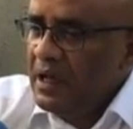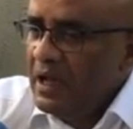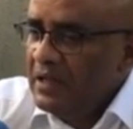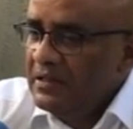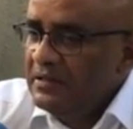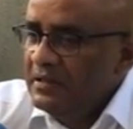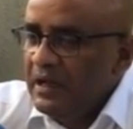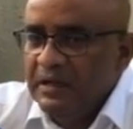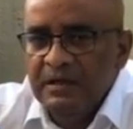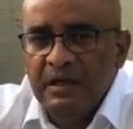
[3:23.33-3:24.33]
And
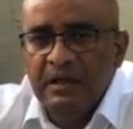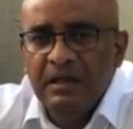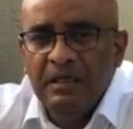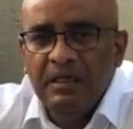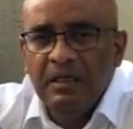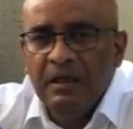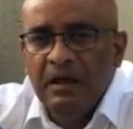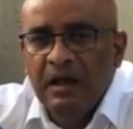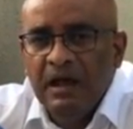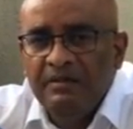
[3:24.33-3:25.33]

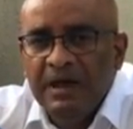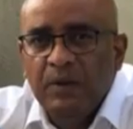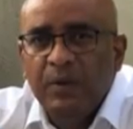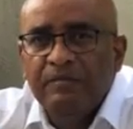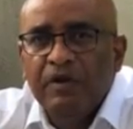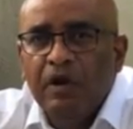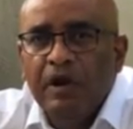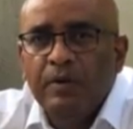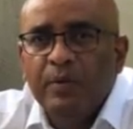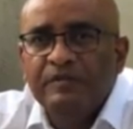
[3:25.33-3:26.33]
then
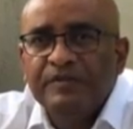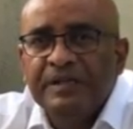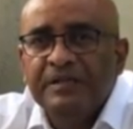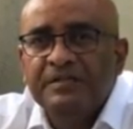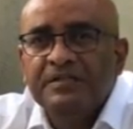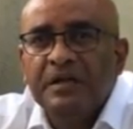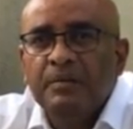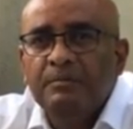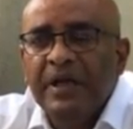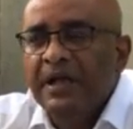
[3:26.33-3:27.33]
we've seen
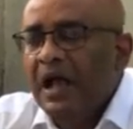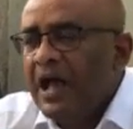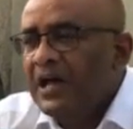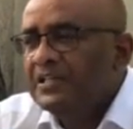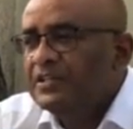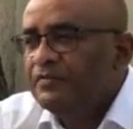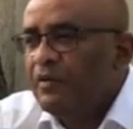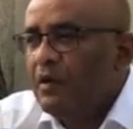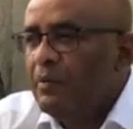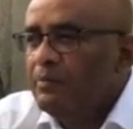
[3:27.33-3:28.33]
some big ads
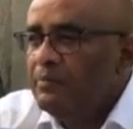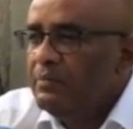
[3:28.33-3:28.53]
from